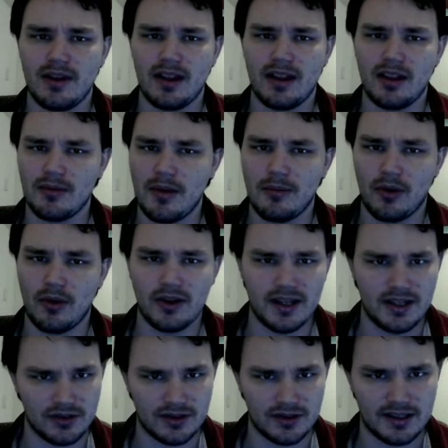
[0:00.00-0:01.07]
a little bit more
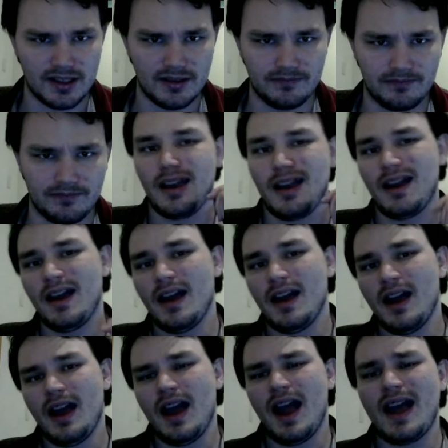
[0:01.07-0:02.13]
interesting.
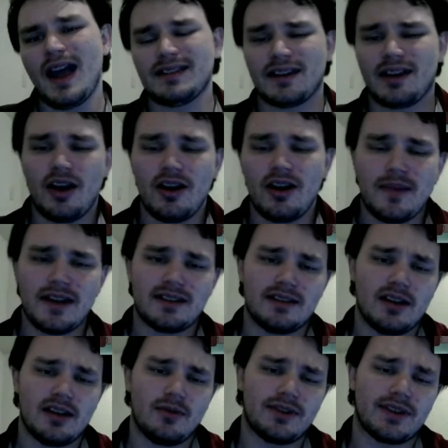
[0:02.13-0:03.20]
As Hikari makes a
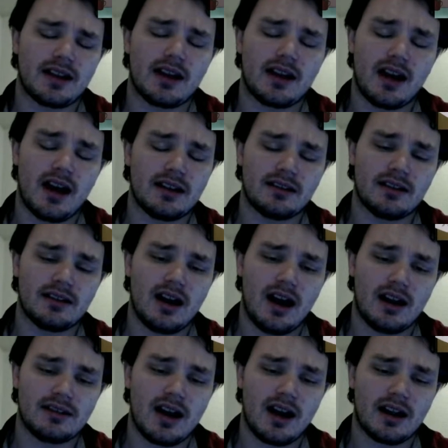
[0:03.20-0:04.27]
deal with
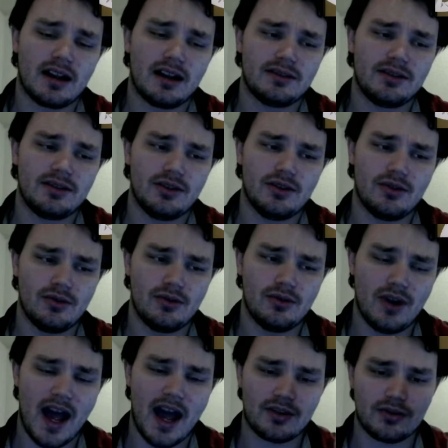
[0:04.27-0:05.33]
Taka
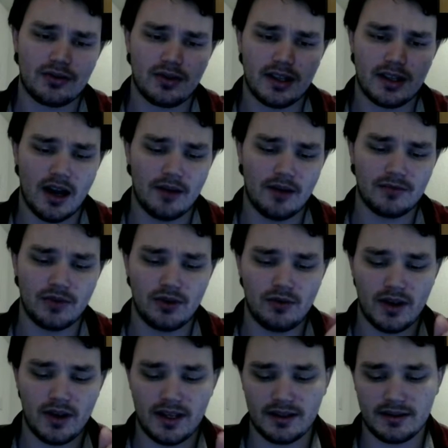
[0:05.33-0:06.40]
to actually come to
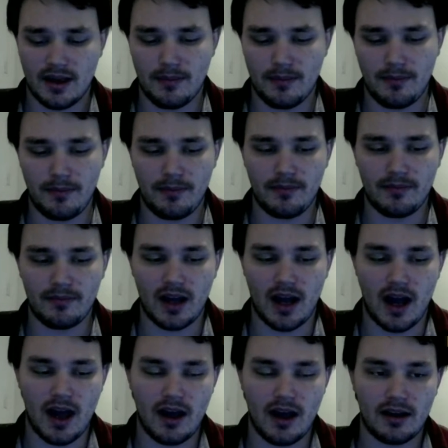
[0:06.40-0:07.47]
his
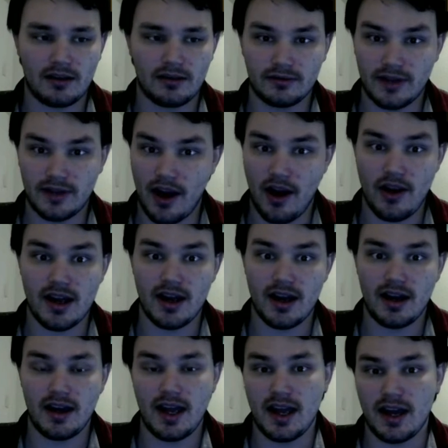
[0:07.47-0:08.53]

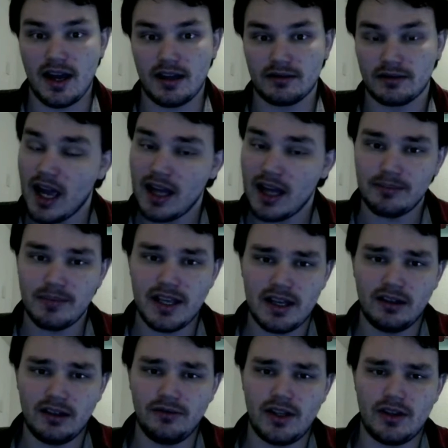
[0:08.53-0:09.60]
area and kind of be
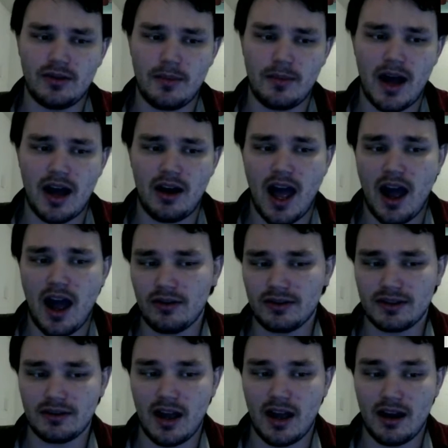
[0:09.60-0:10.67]
interviewed about how
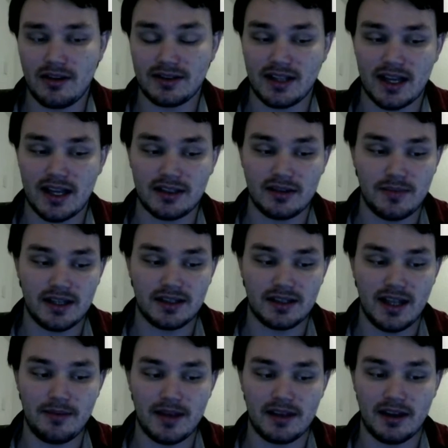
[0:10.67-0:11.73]
it's like to be a
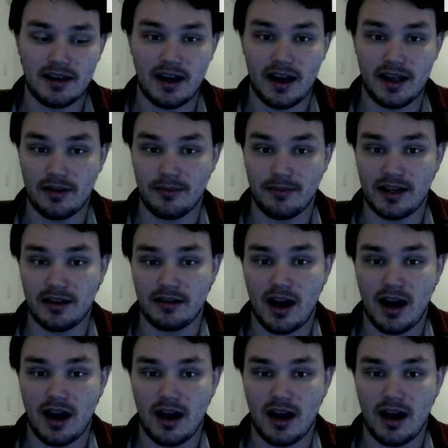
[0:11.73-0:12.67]
demi-human,